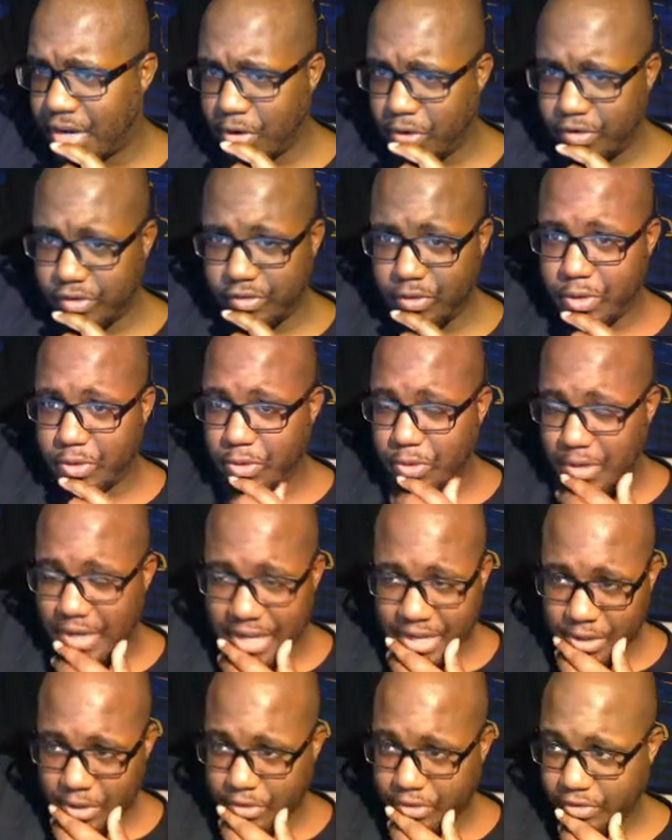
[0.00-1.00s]
know she's going through a
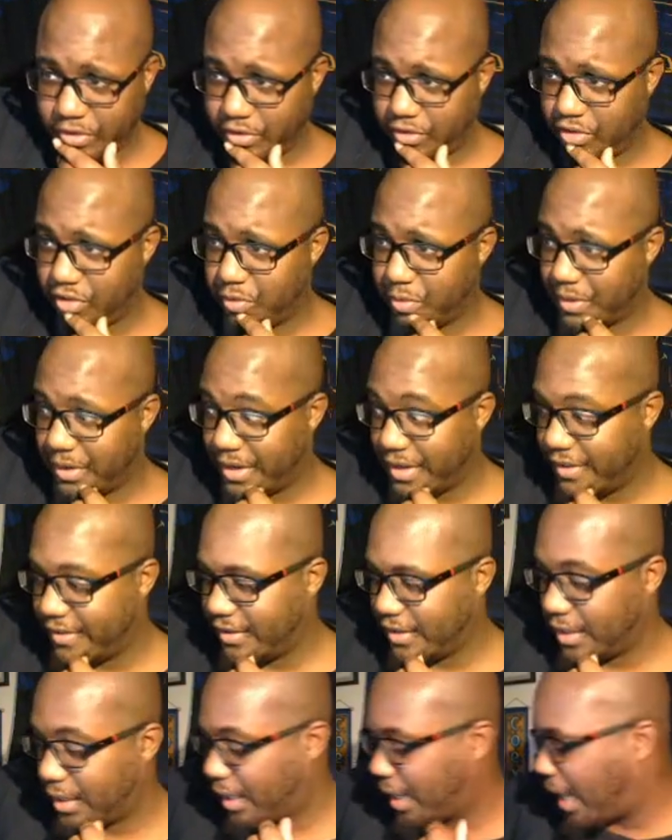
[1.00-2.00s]
lot. I know she's
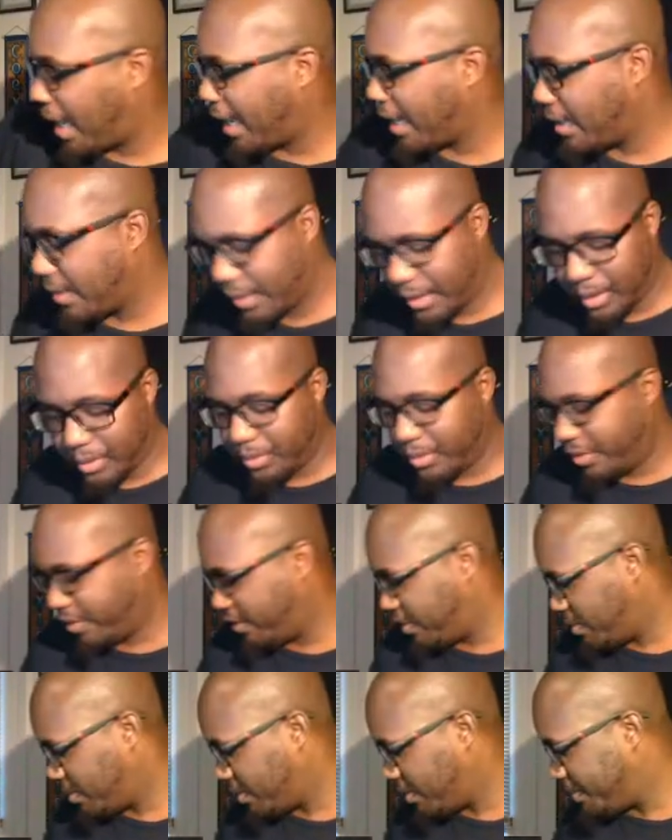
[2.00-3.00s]
releasing a lot. I wish
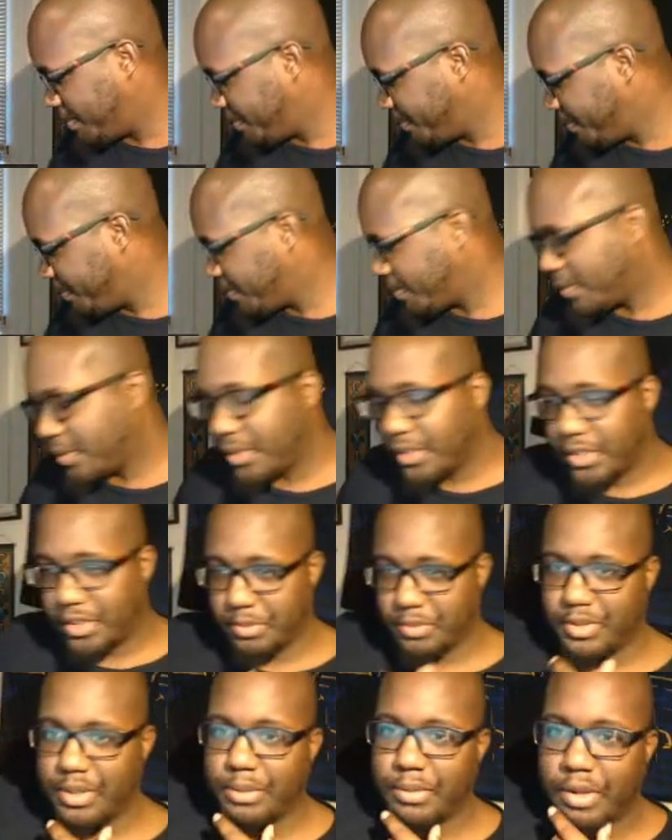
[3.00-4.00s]
she would.
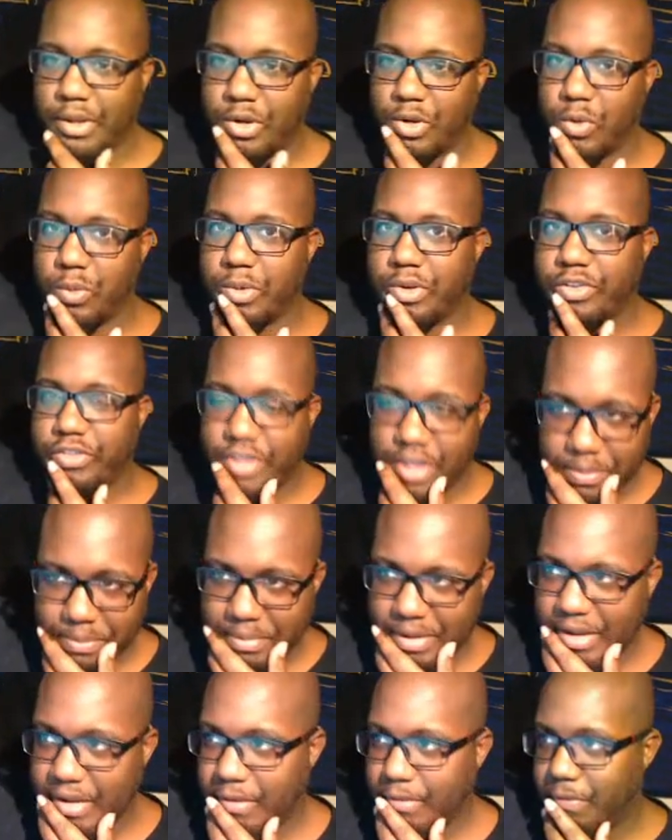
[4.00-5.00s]
Sometimes I do wish that
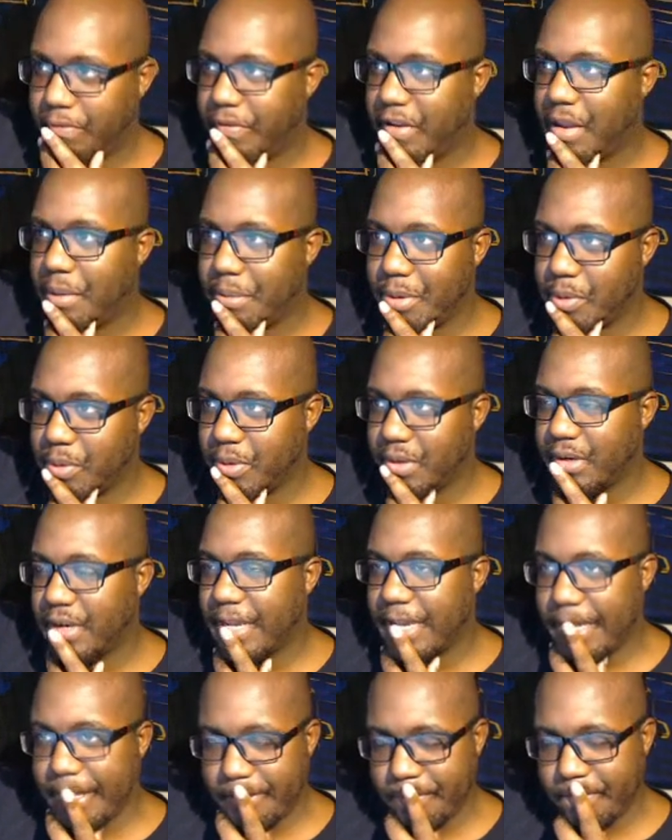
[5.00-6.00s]
my family would
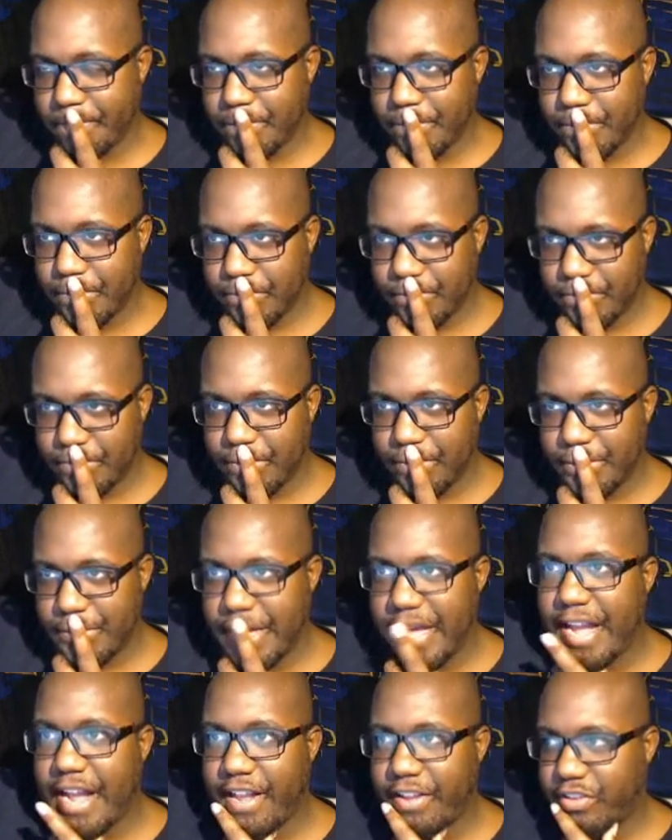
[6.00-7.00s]
like
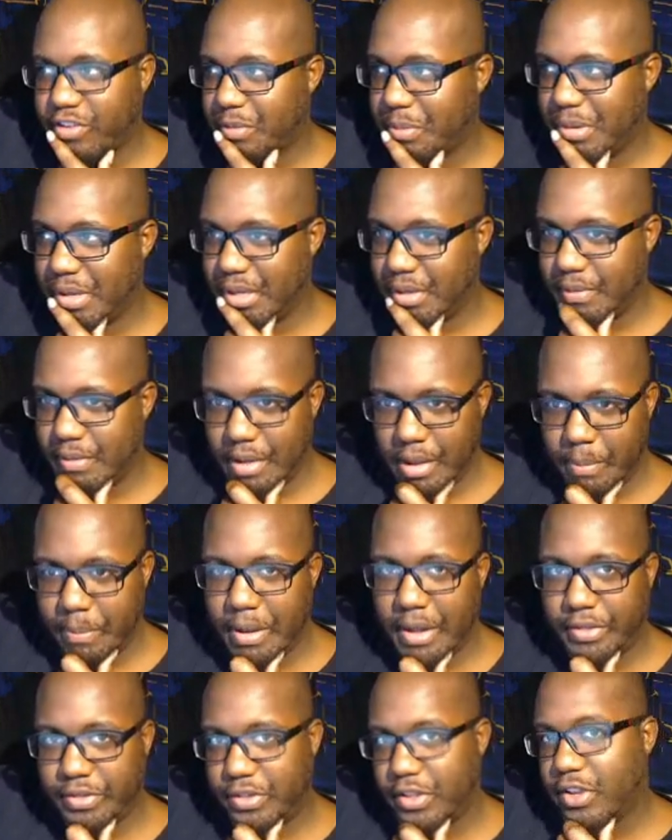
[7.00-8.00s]
ask me
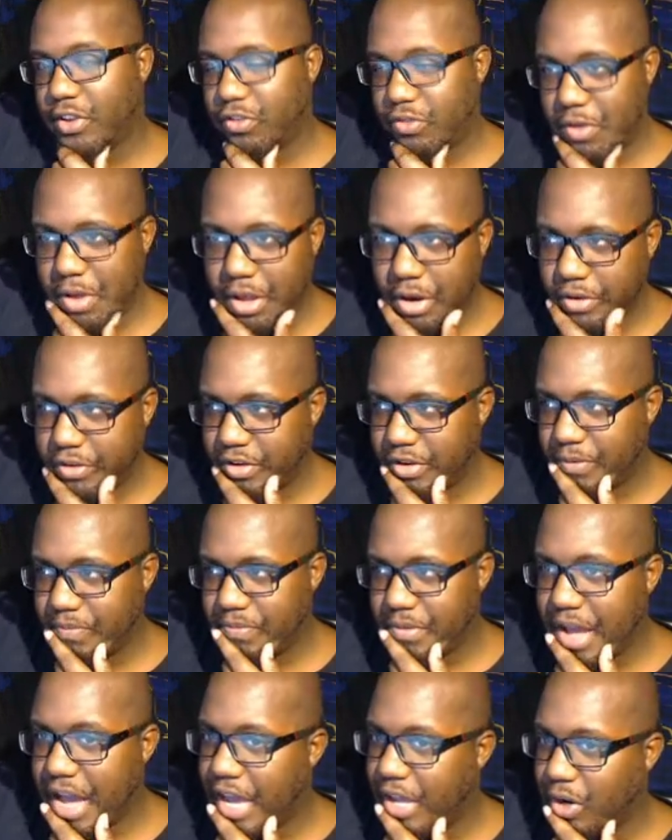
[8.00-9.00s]
about the astrology.
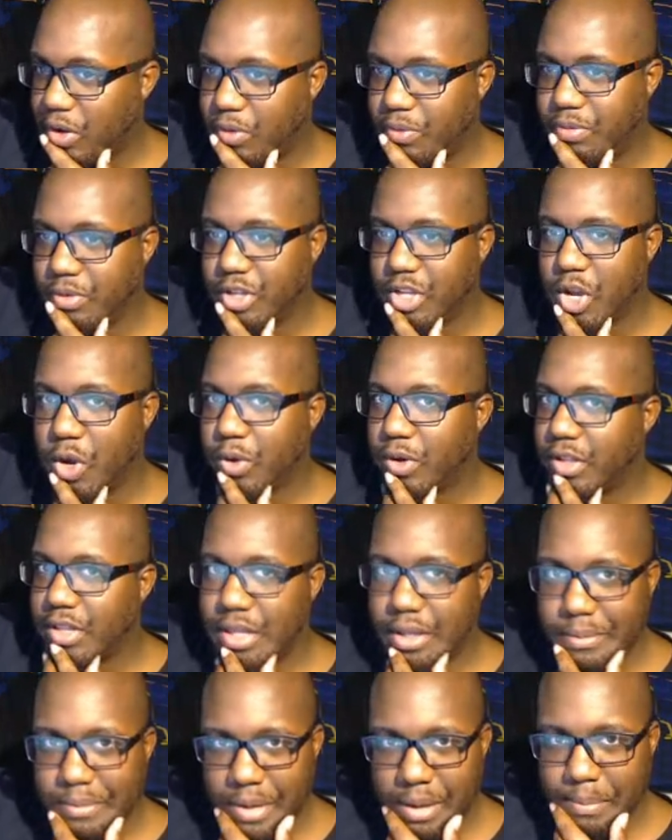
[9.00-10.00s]
I don't go to
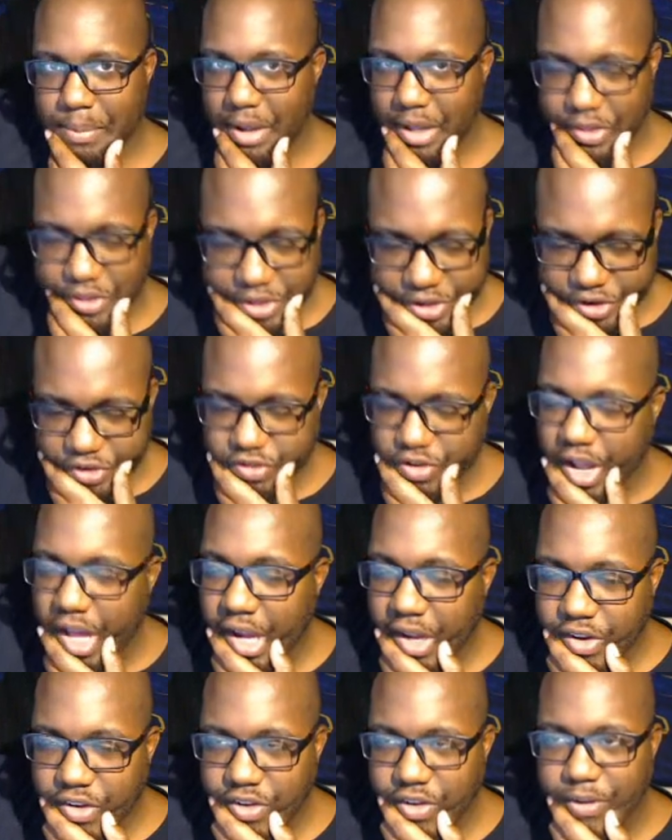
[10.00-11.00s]
them about the
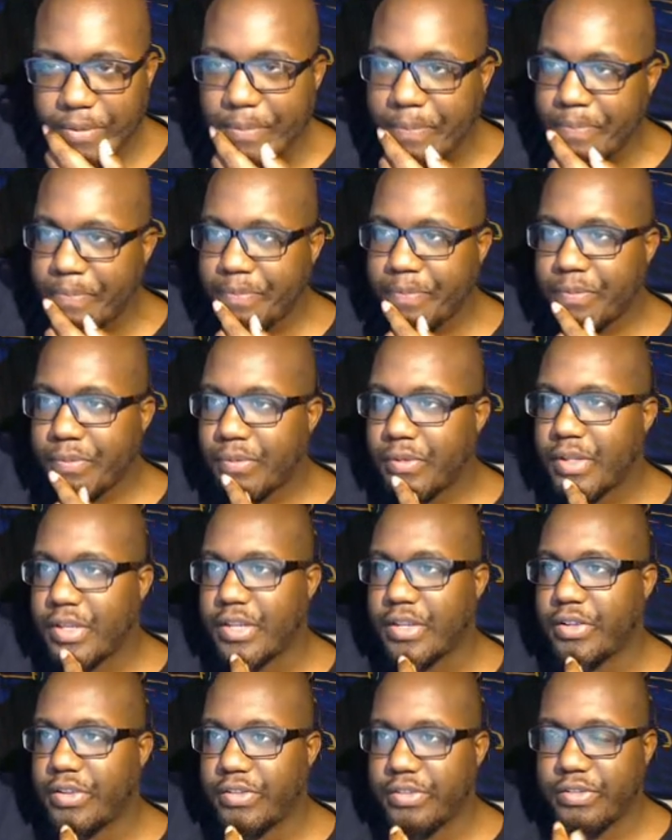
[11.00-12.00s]
astrology
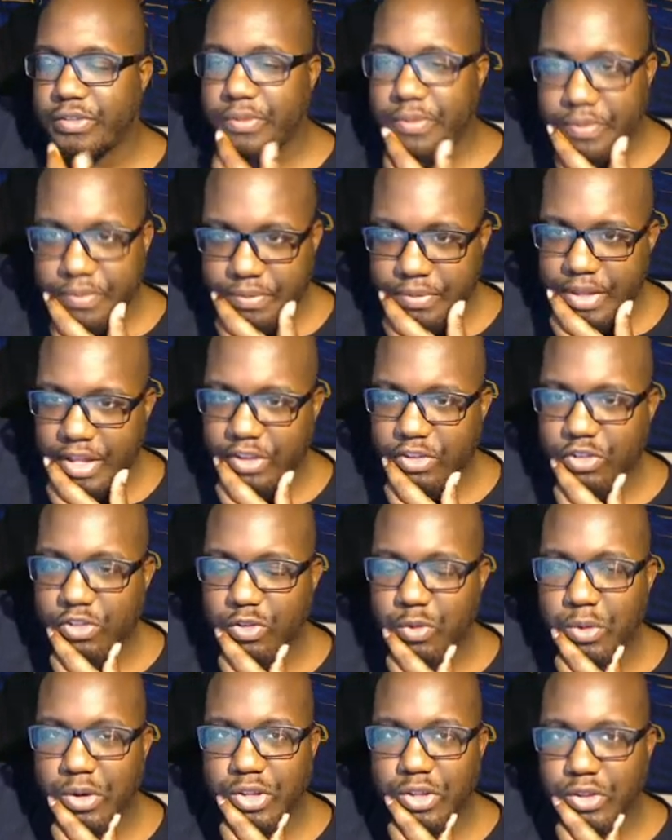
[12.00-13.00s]
because that's
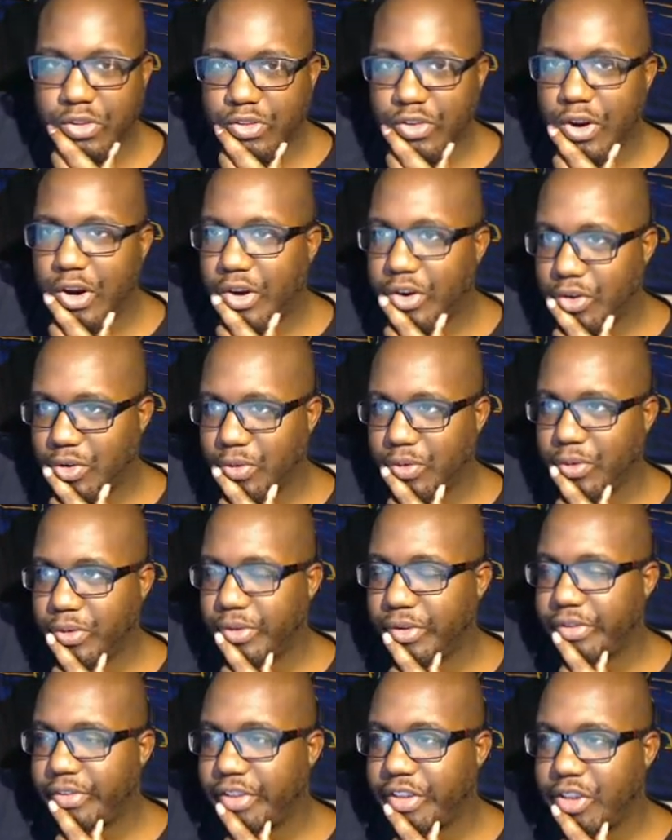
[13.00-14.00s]
just one of those cardinal
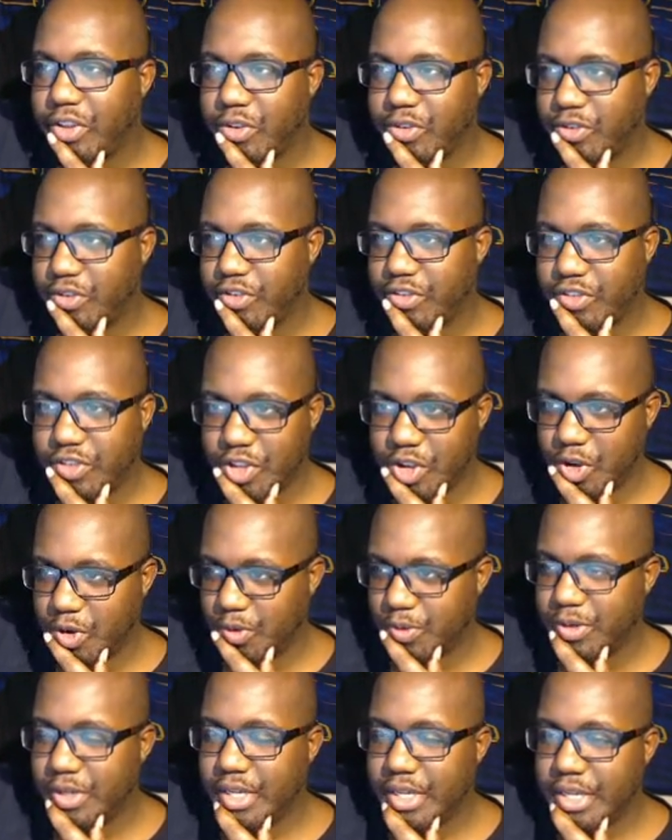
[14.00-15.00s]
rules that you just don't